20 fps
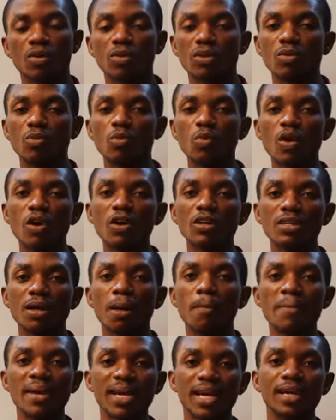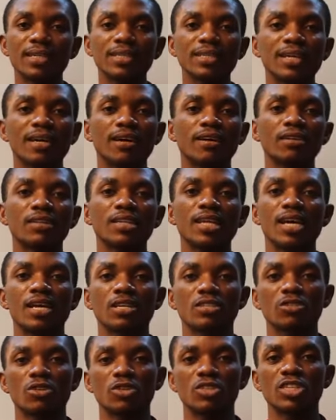The word mechanical
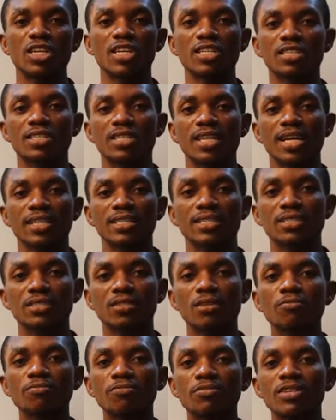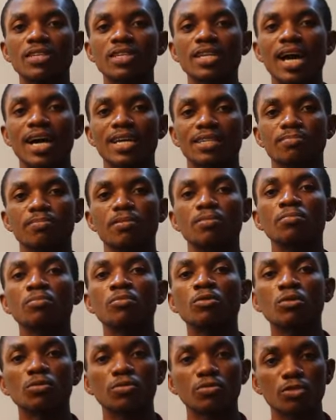there suggests that something has been
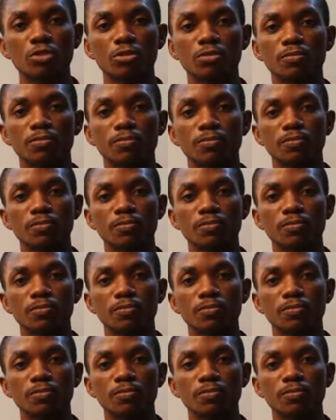moved.